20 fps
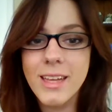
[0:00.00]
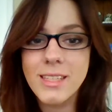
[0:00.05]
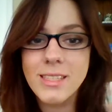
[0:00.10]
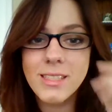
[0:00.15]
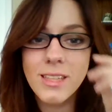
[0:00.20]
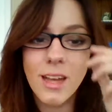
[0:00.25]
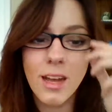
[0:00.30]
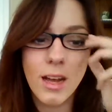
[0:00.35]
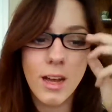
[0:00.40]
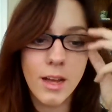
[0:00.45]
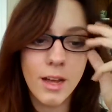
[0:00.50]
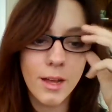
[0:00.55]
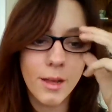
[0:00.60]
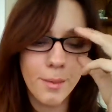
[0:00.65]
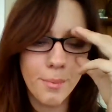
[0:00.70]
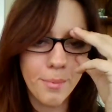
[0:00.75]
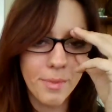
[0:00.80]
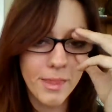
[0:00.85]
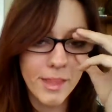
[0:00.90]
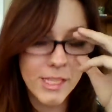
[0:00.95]

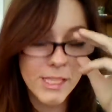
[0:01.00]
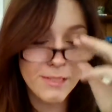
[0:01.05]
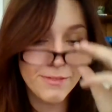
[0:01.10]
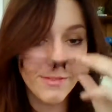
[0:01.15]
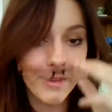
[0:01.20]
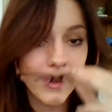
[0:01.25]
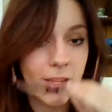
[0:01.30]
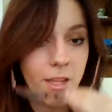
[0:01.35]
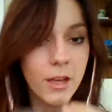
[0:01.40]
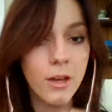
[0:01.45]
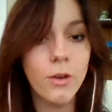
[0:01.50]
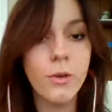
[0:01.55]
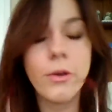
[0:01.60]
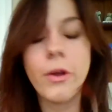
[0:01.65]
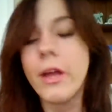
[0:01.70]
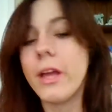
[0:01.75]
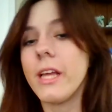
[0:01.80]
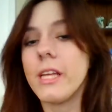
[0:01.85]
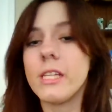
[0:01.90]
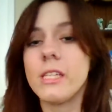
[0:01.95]
guys, this
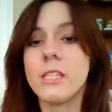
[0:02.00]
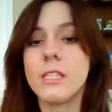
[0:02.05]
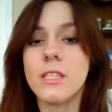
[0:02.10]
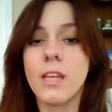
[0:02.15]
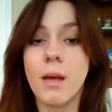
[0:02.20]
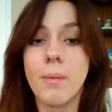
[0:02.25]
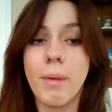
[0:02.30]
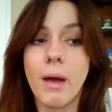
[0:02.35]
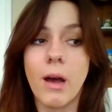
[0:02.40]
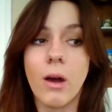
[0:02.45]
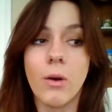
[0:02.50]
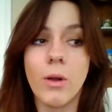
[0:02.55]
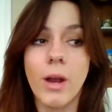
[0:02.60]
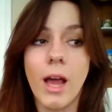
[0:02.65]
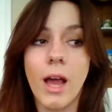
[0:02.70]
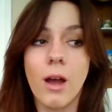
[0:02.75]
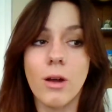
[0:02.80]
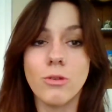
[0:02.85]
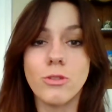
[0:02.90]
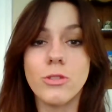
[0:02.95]
video is about
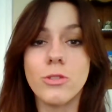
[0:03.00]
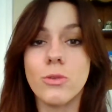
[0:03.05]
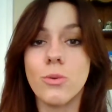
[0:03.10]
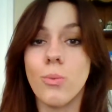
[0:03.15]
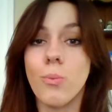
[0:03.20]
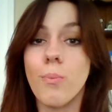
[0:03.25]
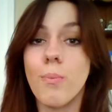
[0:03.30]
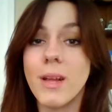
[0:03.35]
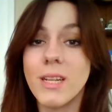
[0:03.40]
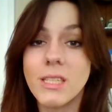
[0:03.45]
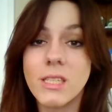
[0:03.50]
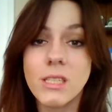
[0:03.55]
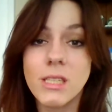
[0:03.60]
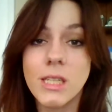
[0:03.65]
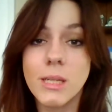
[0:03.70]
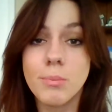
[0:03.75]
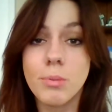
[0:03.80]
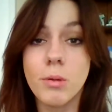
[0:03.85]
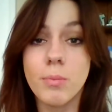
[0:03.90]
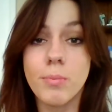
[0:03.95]
how to
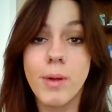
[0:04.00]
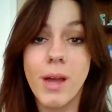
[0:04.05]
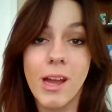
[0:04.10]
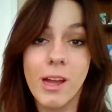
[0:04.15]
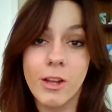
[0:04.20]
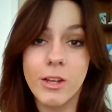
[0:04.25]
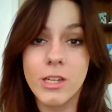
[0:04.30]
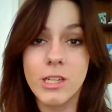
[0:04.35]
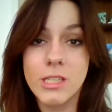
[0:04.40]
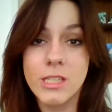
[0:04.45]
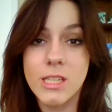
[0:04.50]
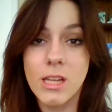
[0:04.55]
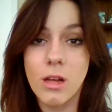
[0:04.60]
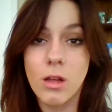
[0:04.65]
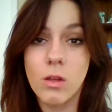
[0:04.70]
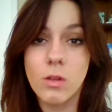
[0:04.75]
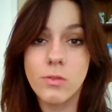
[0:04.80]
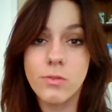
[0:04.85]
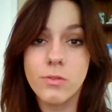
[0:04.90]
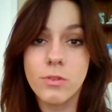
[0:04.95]
mentally prepare
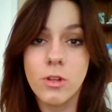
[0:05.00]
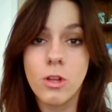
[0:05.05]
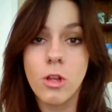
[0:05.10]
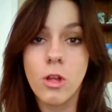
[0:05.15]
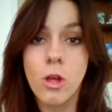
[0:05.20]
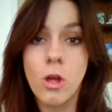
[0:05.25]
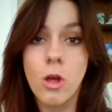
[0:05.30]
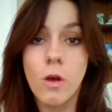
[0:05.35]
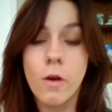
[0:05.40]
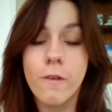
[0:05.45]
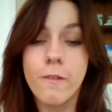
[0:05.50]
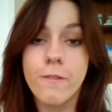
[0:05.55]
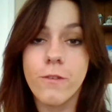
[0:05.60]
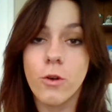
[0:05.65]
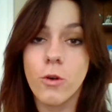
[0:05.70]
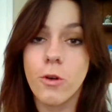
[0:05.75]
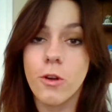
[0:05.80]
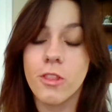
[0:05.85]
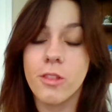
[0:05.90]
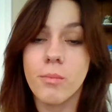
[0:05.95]
yourself
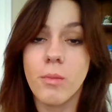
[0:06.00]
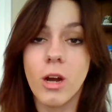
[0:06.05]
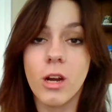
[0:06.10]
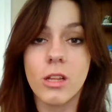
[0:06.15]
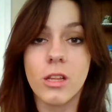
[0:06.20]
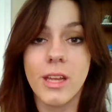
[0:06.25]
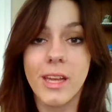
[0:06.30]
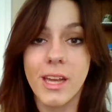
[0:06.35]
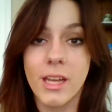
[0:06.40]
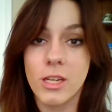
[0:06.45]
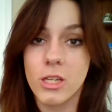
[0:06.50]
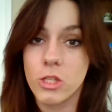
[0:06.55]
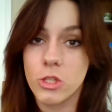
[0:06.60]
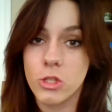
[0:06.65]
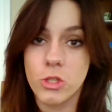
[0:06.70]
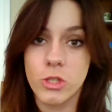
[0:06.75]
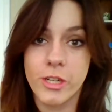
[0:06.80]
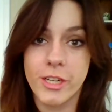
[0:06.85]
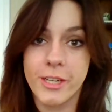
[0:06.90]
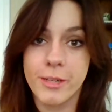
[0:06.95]
for the modeling
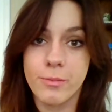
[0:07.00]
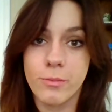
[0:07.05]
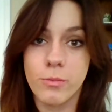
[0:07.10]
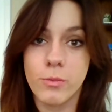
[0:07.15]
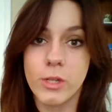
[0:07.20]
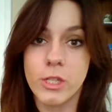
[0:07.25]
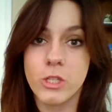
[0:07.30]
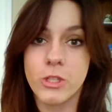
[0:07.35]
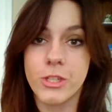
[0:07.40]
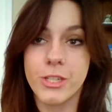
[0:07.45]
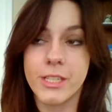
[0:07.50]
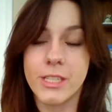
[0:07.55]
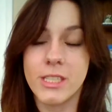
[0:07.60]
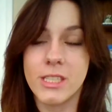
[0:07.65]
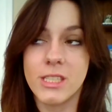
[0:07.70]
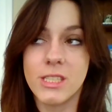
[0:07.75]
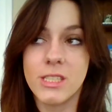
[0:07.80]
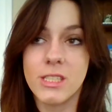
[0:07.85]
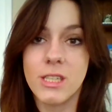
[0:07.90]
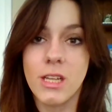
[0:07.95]
industry, which
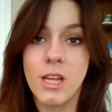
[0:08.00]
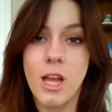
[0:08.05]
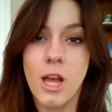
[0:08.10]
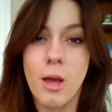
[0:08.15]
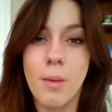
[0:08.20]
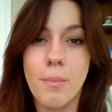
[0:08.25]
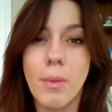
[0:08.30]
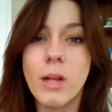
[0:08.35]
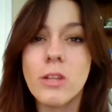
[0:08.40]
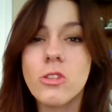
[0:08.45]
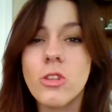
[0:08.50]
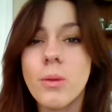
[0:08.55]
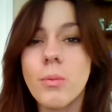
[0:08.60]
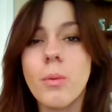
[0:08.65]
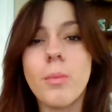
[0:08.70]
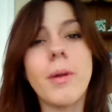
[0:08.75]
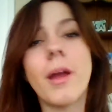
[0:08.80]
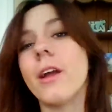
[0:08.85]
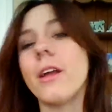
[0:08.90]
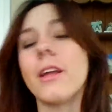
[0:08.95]
is mentally
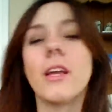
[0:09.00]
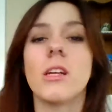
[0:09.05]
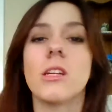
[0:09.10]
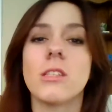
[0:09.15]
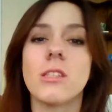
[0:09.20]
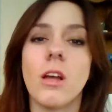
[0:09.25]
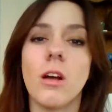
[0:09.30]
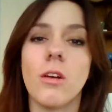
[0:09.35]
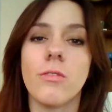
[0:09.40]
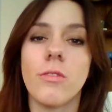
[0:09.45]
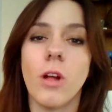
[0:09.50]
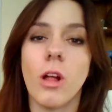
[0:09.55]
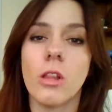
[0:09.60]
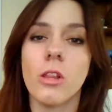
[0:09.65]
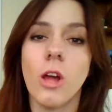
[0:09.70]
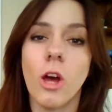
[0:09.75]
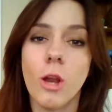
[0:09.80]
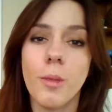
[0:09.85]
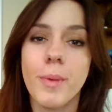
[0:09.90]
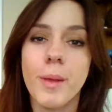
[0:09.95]
preparing yourself. A
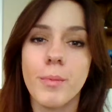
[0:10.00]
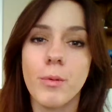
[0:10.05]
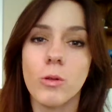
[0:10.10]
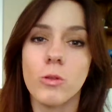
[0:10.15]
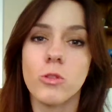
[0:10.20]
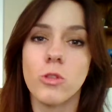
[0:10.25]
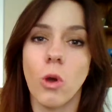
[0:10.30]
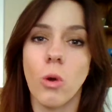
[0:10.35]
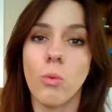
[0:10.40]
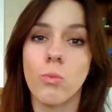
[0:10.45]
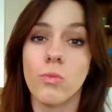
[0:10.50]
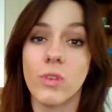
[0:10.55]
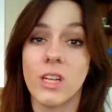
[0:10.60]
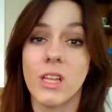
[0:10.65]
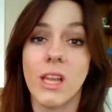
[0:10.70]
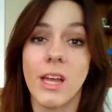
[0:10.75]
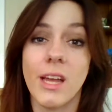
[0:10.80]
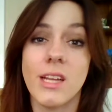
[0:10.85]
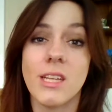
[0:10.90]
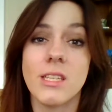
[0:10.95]
lot of people don't
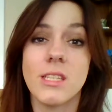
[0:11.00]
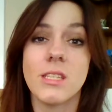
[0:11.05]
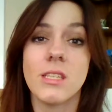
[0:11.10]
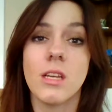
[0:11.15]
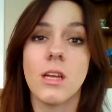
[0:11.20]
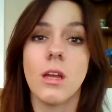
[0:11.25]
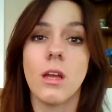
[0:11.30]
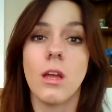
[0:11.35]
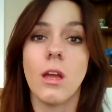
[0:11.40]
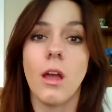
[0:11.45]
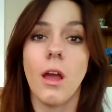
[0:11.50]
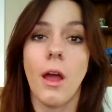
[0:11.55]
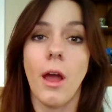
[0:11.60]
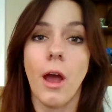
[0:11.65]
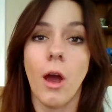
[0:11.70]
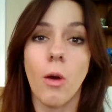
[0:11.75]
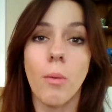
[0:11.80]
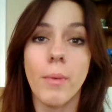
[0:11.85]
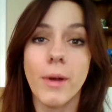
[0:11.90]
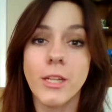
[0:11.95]
realize
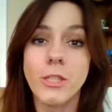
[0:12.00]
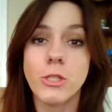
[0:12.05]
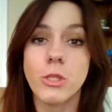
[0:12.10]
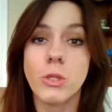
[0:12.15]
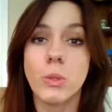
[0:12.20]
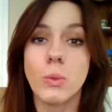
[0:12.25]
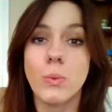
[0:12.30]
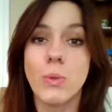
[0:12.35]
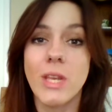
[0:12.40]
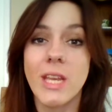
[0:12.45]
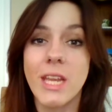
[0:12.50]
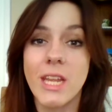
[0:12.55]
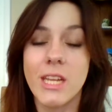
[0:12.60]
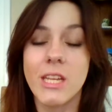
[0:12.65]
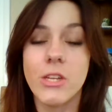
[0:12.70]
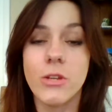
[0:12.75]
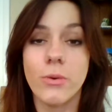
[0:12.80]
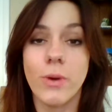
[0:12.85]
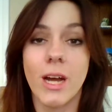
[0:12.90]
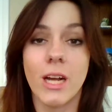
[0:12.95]
how much you
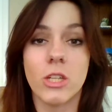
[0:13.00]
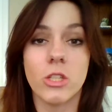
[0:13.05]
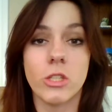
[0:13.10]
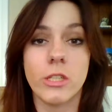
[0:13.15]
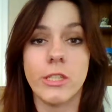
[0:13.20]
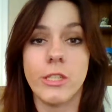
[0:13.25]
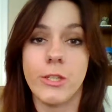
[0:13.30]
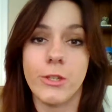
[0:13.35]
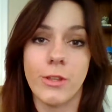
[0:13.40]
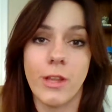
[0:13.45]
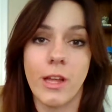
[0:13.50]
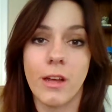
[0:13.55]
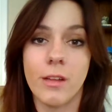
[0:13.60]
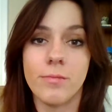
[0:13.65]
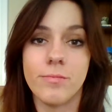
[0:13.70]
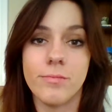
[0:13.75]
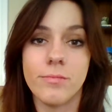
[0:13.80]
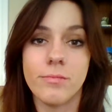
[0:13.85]
need to actually do that.